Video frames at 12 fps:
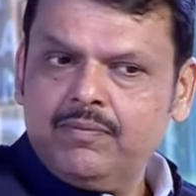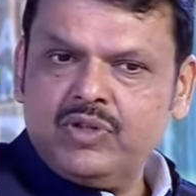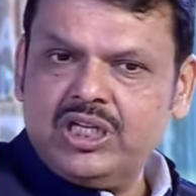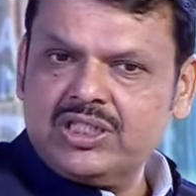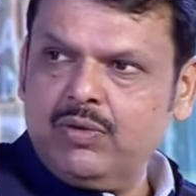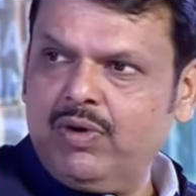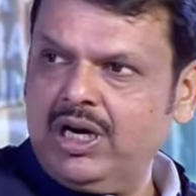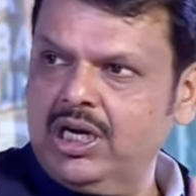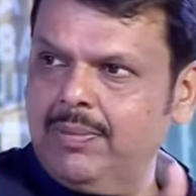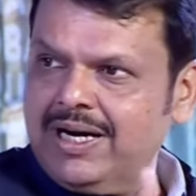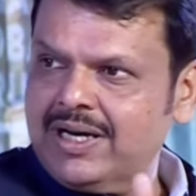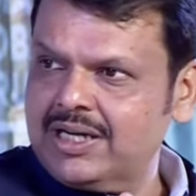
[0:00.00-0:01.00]
This is a
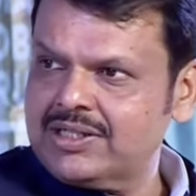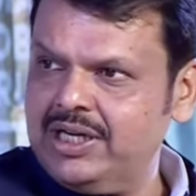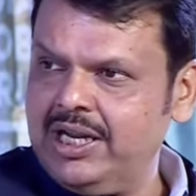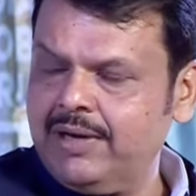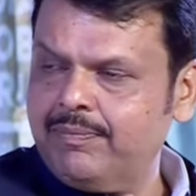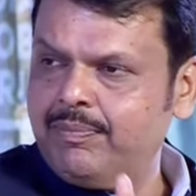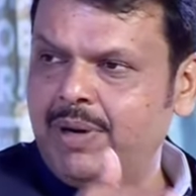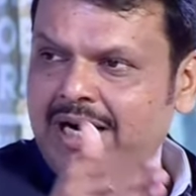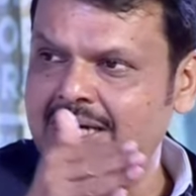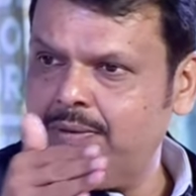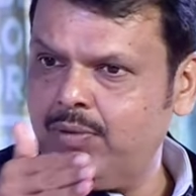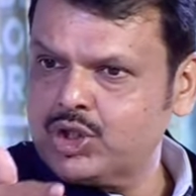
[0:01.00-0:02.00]
Varli-Bandra sea link,
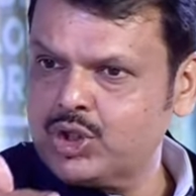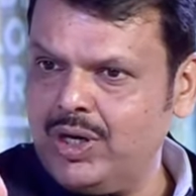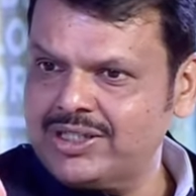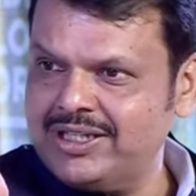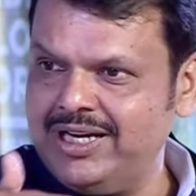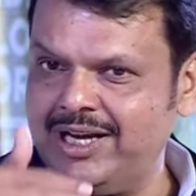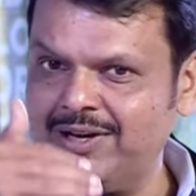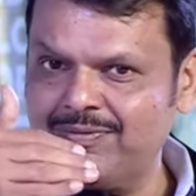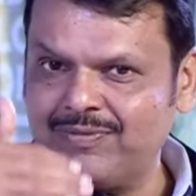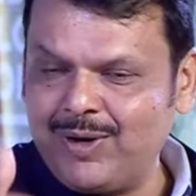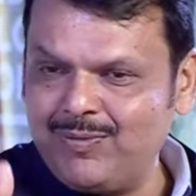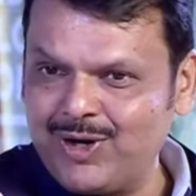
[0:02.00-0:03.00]
Bandra-Varsova sea link,
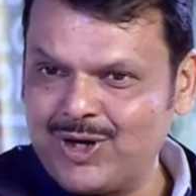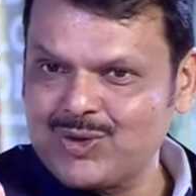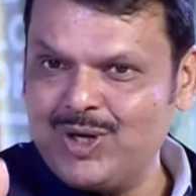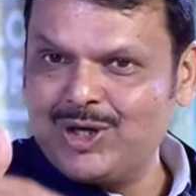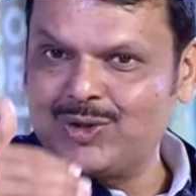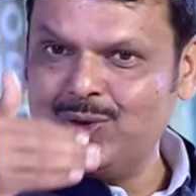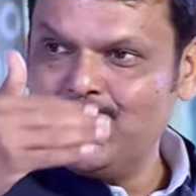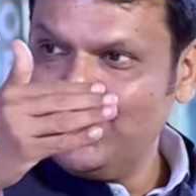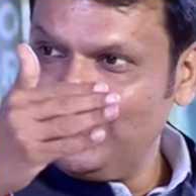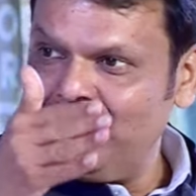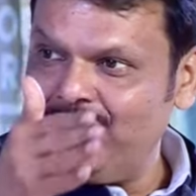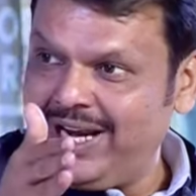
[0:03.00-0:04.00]
from Varsova to
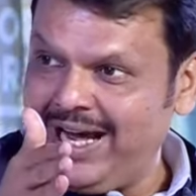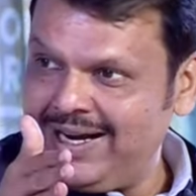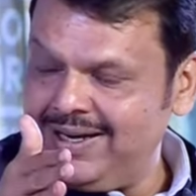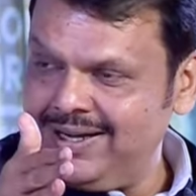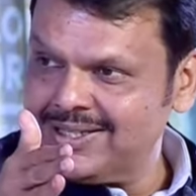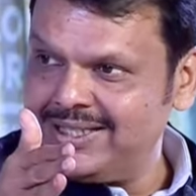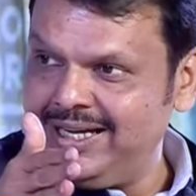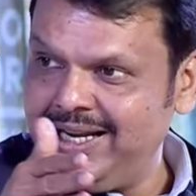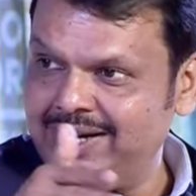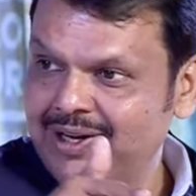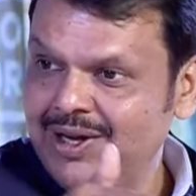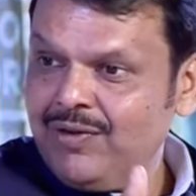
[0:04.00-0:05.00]
Virar a sea
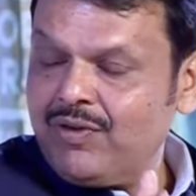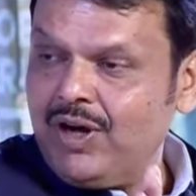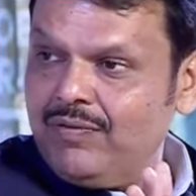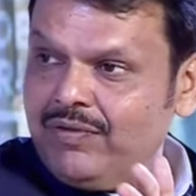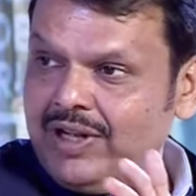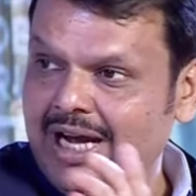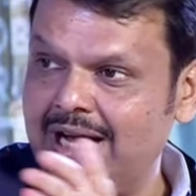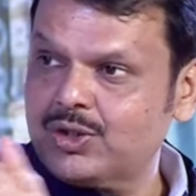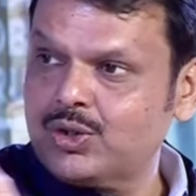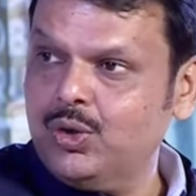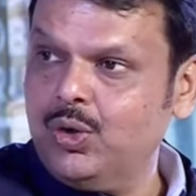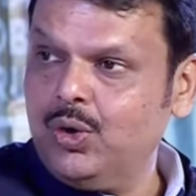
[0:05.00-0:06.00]
link, from
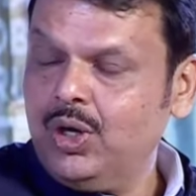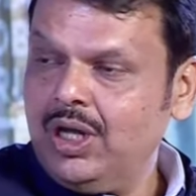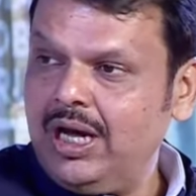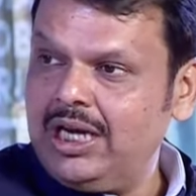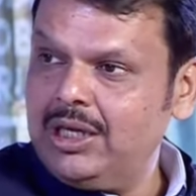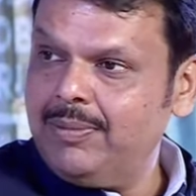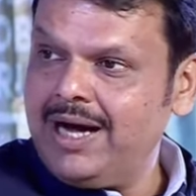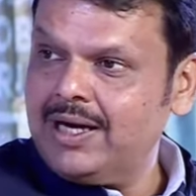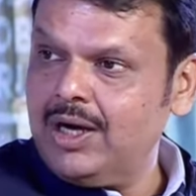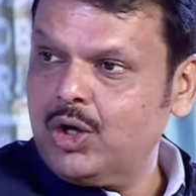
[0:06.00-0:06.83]
Virar to Alibag